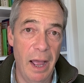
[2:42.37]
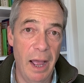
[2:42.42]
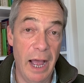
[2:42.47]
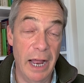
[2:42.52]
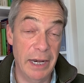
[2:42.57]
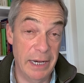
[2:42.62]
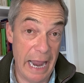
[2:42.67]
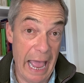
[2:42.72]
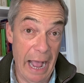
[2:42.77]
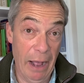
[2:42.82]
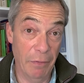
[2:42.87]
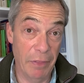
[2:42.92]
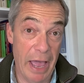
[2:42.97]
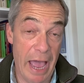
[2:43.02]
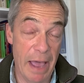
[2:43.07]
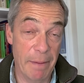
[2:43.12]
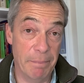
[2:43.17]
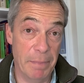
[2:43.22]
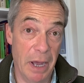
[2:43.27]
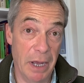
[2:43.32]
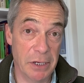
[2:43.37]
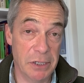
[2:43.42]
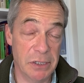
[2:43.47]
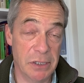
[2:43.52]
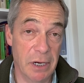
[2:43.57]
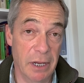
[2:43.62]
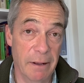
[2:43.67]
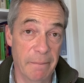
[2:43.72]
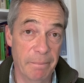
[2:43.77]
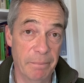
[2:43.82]
And now the
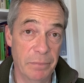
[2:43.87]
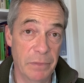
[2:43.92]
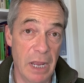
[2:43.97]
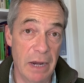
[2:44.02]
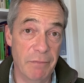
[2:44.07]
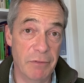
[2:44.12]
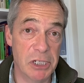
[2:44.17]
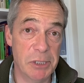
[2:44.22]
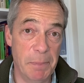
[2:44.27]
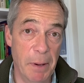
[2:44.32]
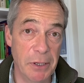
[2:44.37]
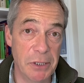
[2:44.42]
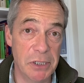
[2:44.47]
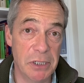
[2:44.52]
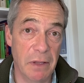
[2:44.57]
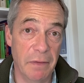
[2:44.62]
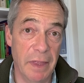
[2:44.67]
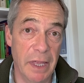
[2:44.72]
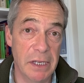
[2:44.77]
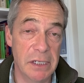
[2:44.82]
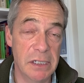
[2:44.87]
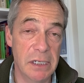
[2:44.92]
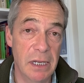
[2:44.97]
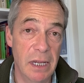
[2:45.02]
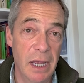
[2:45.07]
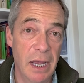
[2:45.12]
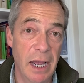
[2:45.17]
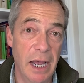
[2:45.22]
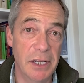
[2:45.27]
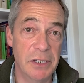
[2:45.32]
headmaster, in response to this,
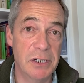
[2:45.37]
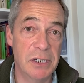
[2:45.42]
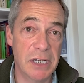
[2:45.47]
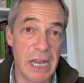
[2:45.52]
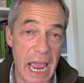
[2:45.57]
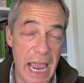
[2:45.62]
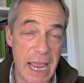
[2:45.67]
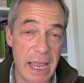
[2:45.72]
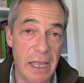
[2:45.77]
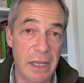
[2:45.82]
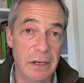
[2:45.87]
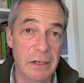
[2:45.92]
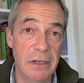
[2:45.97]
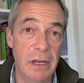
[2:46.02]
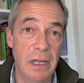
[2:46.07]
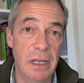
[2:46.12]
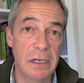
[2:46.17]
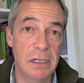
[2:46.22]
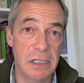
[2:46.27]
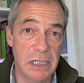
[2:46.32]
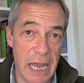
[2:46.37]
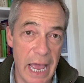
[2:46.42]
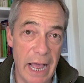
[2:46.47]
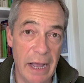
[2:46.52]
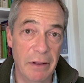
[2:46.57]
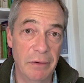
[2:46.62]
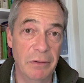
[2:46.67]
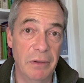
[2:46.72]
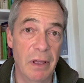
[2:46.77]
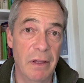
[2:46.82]
has taken
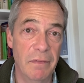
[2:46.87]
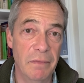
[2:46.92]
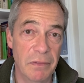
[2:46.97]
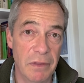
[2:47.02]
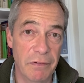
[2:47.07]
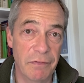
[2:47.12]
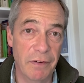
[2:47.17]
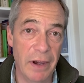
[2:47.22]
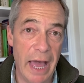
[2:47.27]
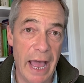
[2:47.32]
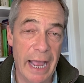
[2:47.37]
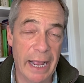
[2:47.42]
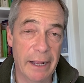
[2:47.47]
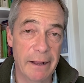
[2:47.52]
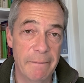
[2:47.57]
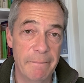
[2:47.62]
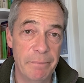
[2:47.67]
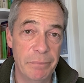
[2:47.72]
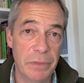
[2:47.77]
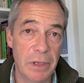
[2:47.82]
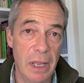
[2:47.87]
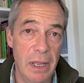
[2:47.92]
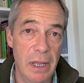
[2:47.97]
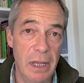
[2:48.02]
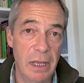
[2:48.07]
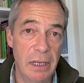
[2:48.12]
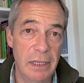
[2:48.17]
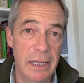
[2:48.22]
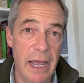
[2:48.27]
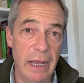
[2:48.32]
down the flag.
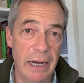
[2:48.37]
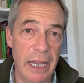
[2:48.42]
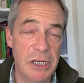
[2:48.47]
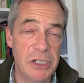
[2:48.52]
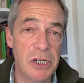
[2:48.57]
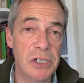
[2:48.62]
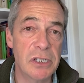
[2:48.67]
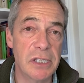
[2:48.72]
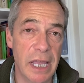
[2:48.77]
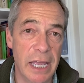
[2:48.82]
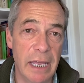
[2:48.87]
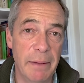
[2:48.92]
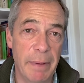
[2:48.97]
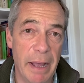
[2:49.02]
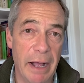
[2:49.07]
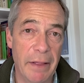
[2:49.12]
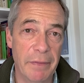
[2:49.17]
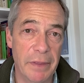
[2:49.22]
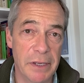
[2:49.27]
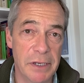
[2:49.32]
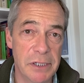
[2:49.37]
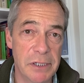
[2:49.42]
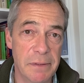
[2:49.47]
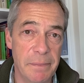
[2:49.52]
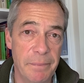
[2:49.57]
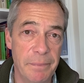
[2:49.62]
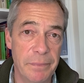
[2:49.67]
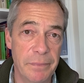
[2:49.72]
Now let's just think about this.